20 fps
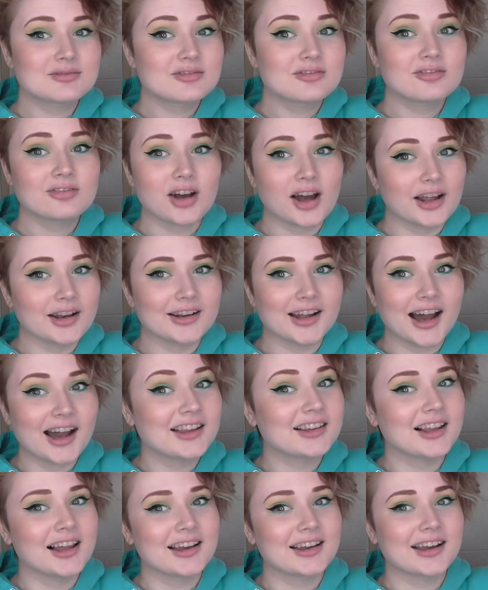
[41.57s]
fun,
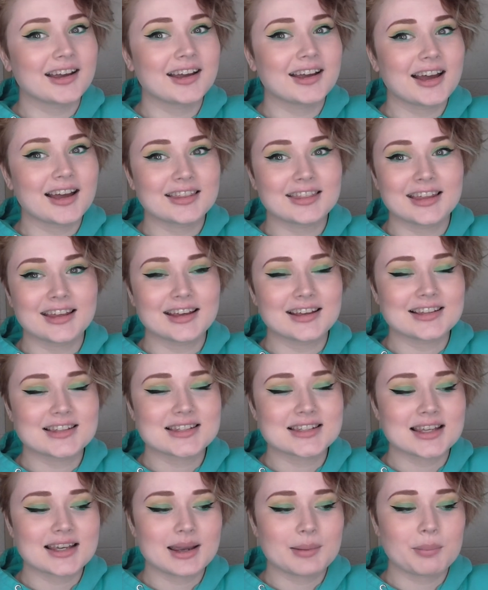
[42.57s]
I like it. I think
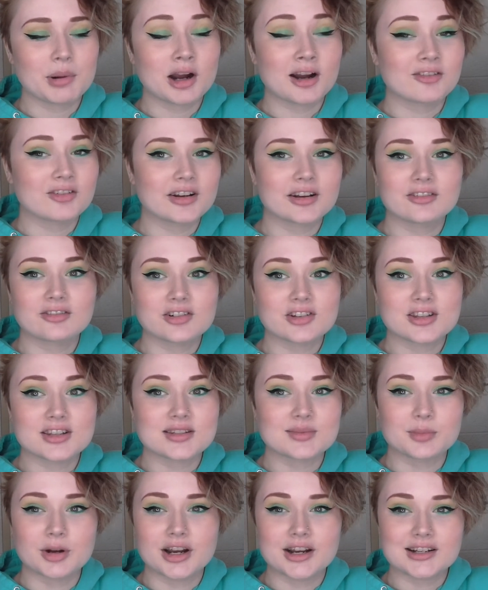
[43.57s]
it's like perfect for the
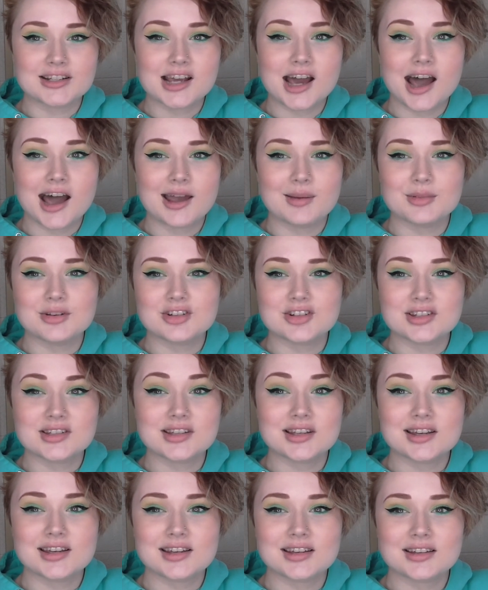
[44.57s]
springtime and just
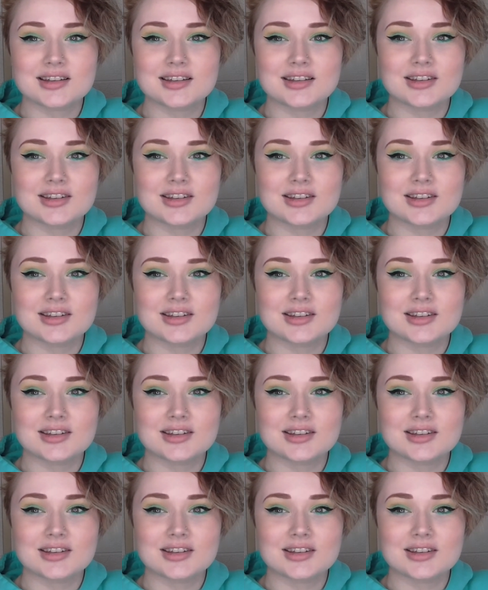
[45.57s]
like,